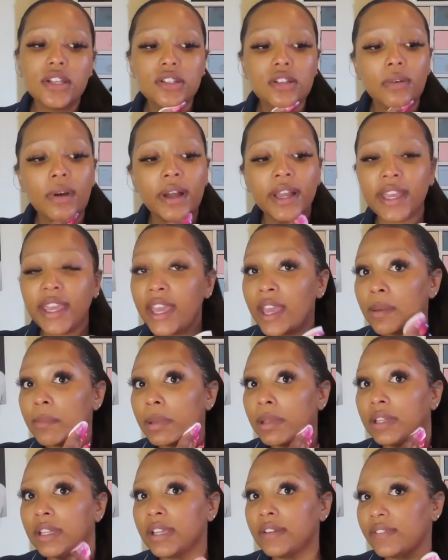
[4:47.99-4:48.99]
so I can't
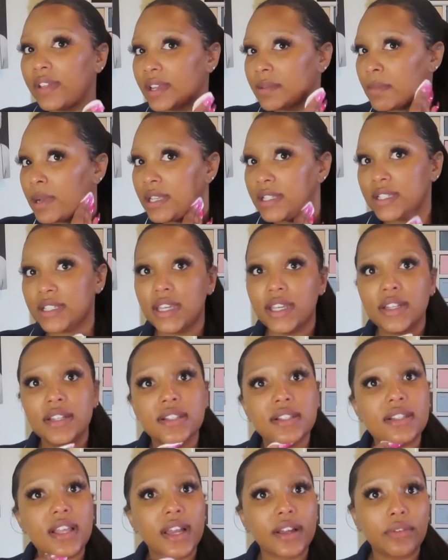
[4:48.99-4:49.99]
believe my skin
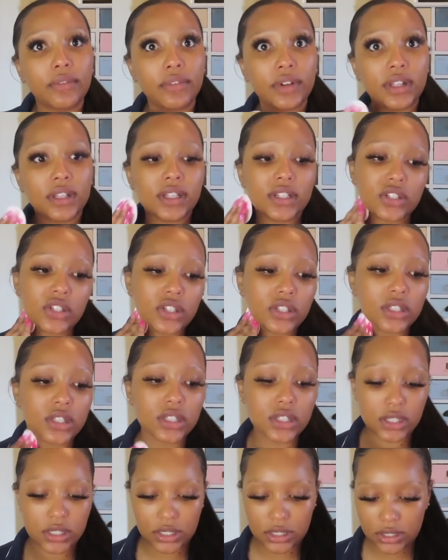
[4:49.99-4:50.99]
is really
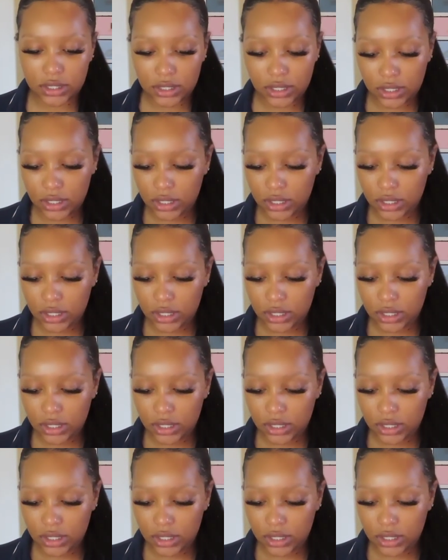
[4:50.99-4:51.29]
just